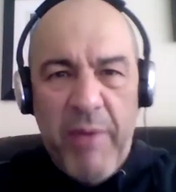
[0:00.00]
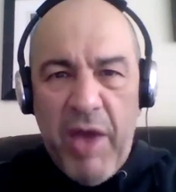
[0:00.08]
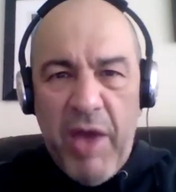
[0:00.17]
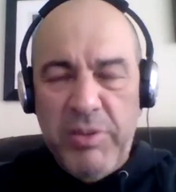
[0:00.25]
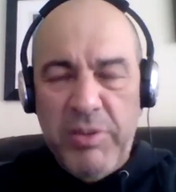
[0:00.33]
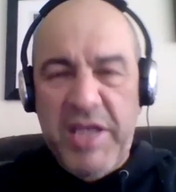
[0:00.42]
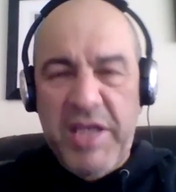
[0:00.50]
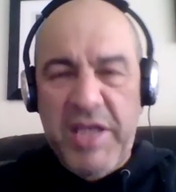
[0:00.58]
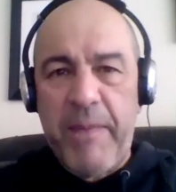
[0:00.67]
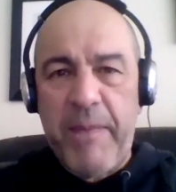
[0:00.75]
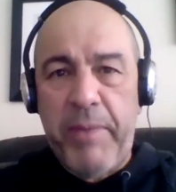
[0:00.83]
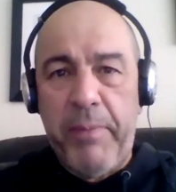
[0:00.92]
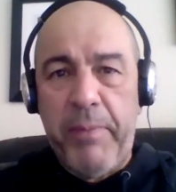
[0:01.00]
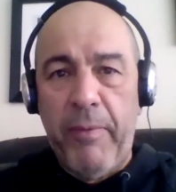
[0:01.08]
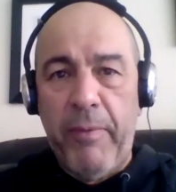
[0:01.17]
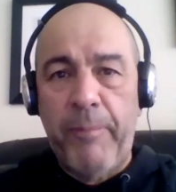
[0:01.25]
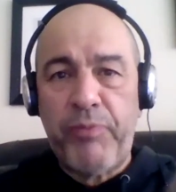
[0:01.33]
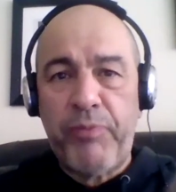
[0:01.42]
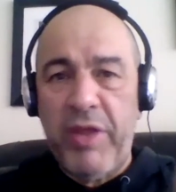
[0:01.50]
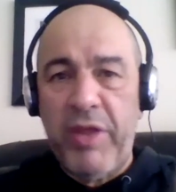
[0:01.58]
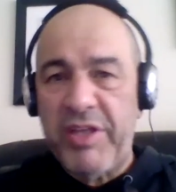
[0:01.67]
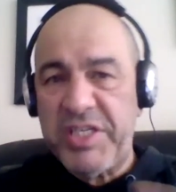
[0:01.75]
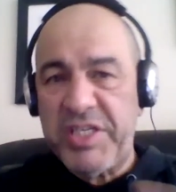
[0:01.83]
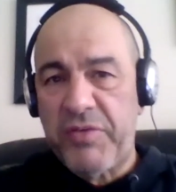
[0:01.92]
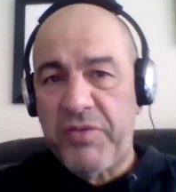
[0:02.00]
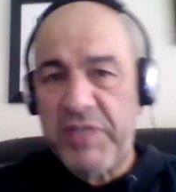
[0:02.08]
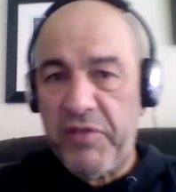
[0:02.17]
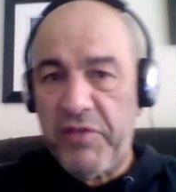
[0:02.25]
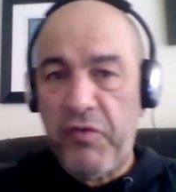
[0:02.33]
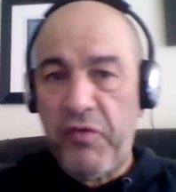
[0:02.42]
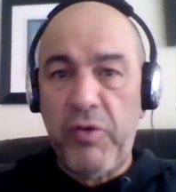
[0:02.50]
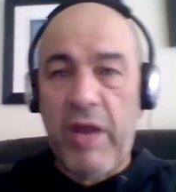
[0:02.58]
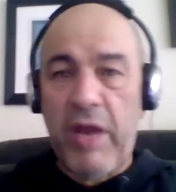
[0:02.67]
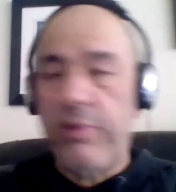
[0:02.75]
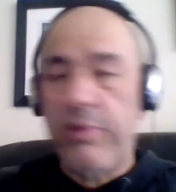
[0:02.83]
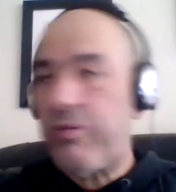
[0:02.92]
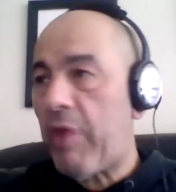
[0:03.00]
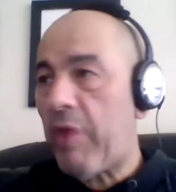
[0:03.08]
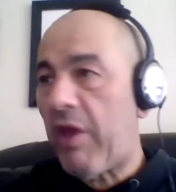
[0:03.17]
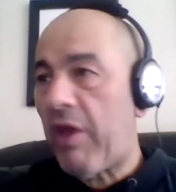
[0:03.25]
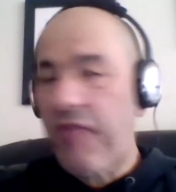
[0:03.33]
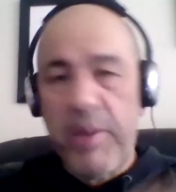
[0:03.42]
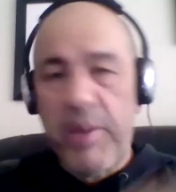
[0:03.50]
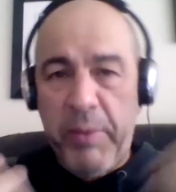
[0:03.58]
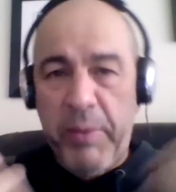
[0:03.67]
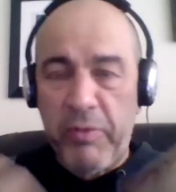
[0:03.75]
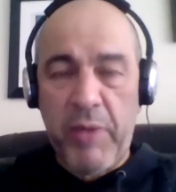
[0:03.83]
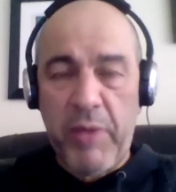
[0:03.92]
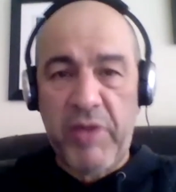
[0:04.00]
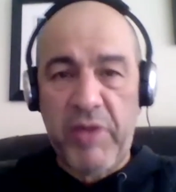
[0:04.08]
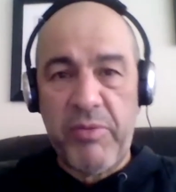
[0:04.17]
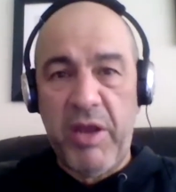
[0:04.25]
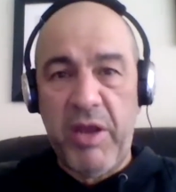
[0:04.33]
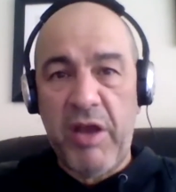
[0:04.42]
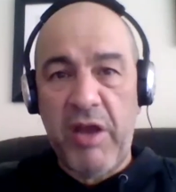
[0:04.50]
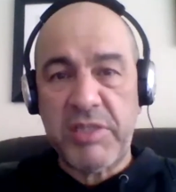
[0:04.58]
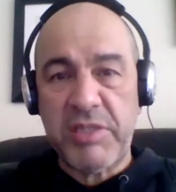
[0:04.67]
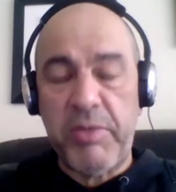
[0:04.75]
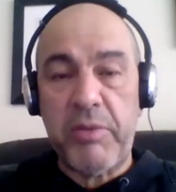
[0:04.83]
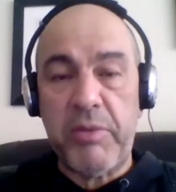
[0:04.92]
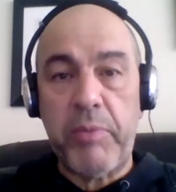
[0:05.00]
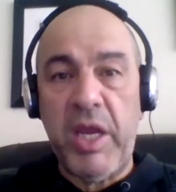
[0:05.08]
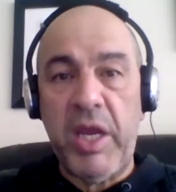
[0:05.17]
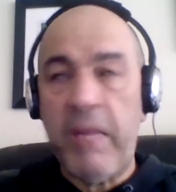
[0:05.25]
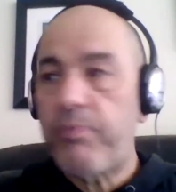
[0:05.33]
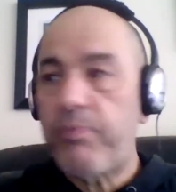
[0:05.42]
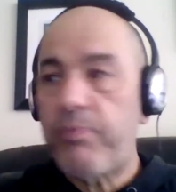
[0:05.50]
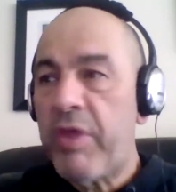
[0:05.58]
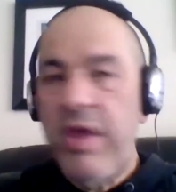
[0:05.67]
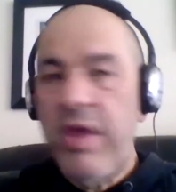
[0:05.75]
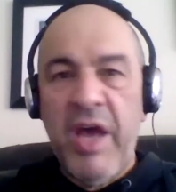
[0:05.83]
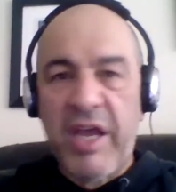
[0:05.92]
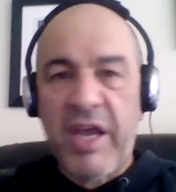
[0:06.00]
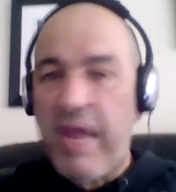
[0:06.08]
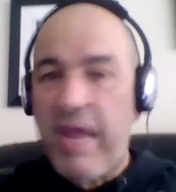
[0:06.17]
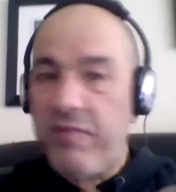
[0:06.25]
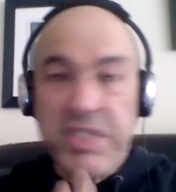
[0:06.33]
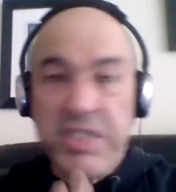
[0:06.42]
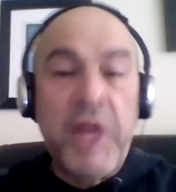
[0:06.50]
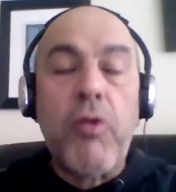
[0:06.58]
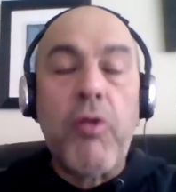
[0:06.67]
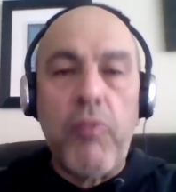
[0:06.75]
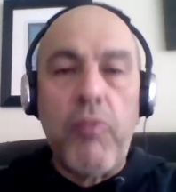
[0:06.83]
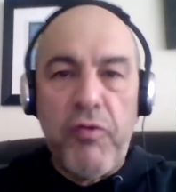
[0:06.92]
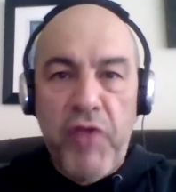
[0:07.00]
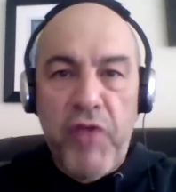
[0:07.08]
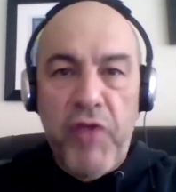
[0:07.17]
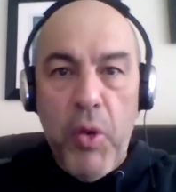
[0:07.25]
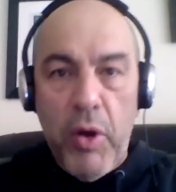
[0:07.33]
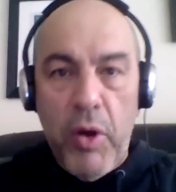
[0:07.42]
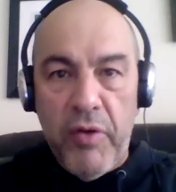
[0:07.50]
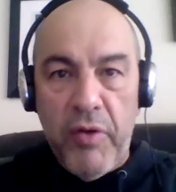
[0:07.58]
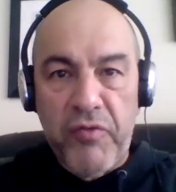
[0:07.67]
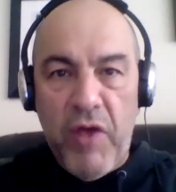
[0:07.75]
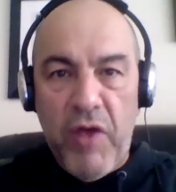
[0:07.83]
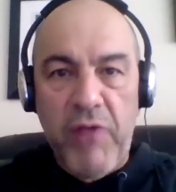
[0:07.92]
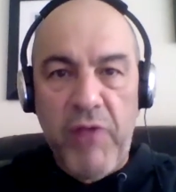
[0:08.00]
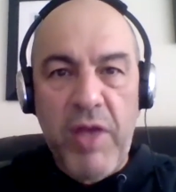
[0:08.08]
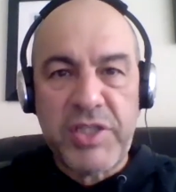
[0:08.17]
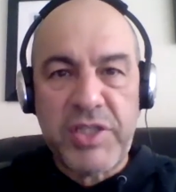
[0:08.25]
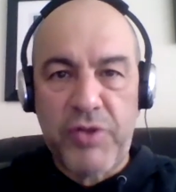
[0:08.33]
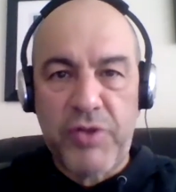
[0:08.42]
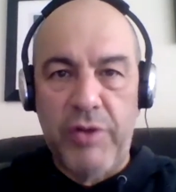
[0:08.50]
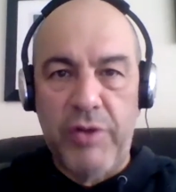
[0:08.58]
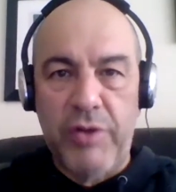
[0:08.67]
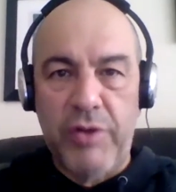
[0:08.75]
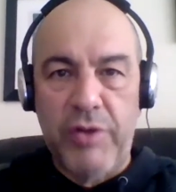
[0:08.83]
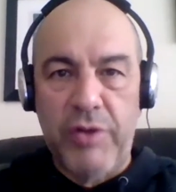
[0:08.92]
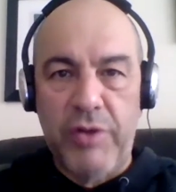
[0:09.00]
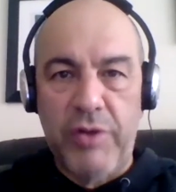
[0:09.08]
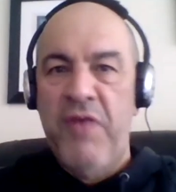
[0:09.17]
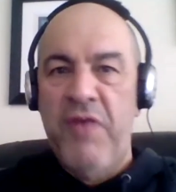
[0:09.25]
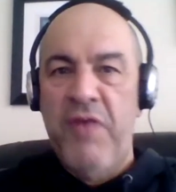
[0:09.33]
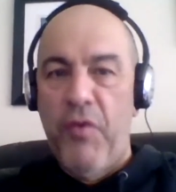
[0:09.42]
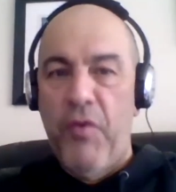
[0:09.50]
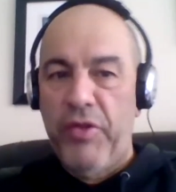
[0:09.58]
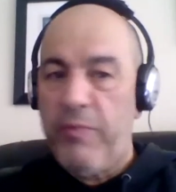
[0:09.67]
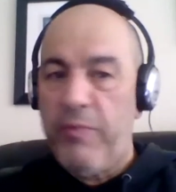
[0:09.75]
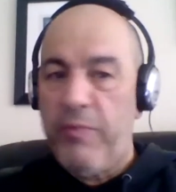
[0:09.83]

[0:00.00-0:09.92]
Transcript: also had people, and this is obviously the food element of my life, I had people coming to me and asked me to be a kind of a secret reviewer of great restaurants for them,